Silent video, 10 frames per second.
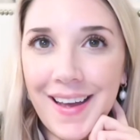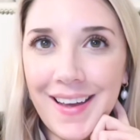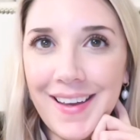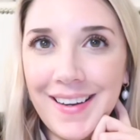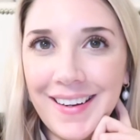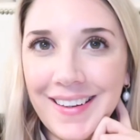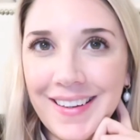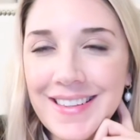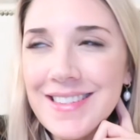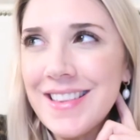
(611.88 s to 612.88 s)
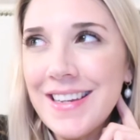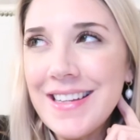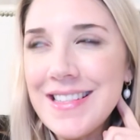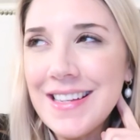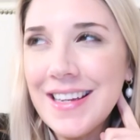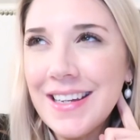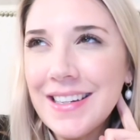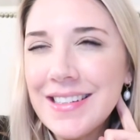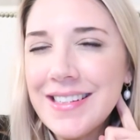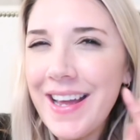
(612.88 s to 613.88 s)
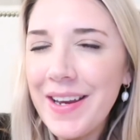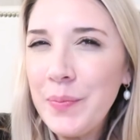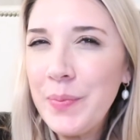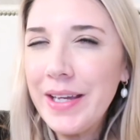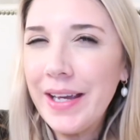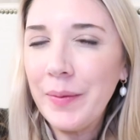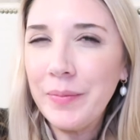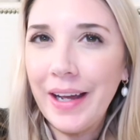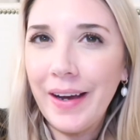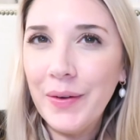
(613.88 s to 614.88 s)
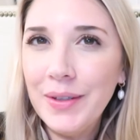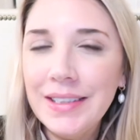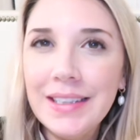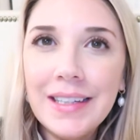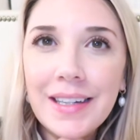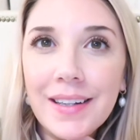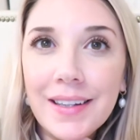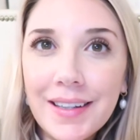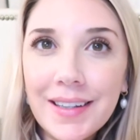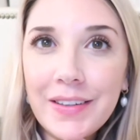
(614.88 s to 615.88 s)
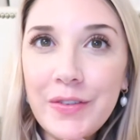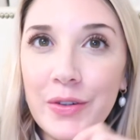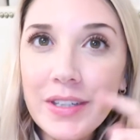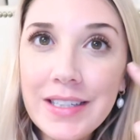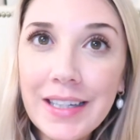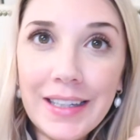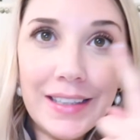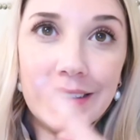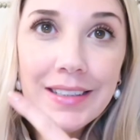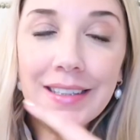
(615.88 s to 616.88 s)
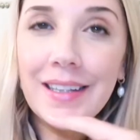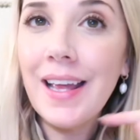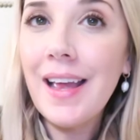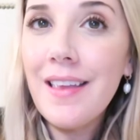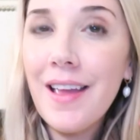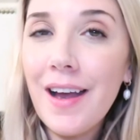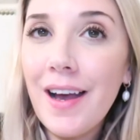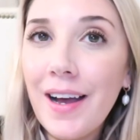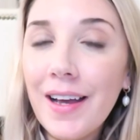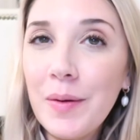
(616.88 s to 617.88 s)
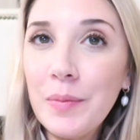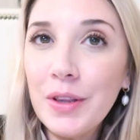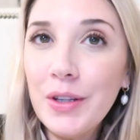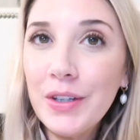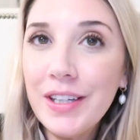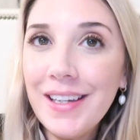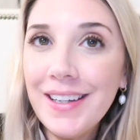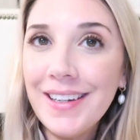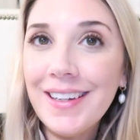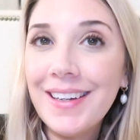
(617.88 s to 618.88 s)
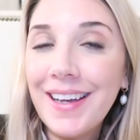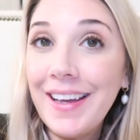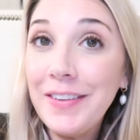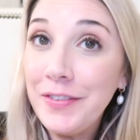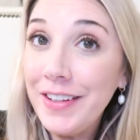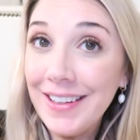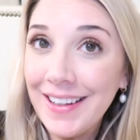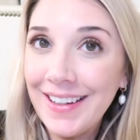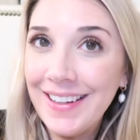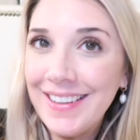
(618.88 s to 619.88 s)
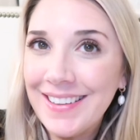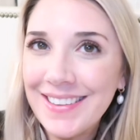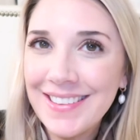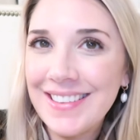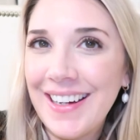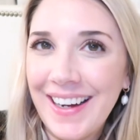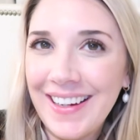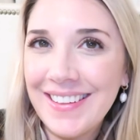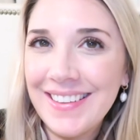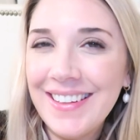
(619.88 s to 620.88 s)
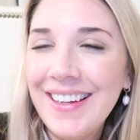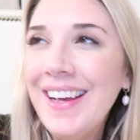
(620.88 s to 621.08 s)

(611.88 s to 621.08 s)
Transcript: Hey guys, I think it's like ten P M now. And if you can tell, I am looking and feeling tired.